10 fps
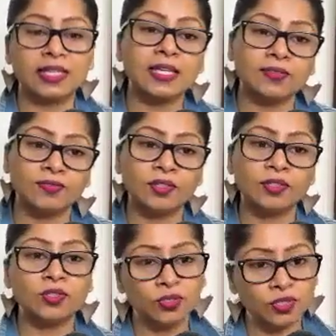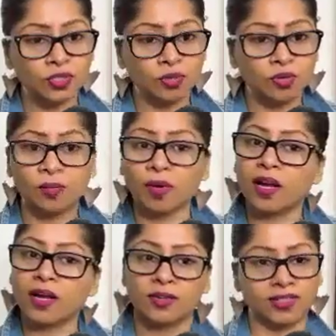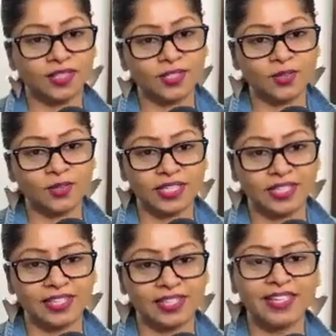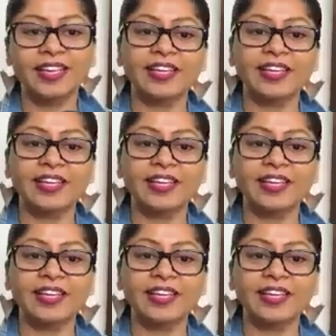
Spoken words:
If you do show up, I don't send you anything.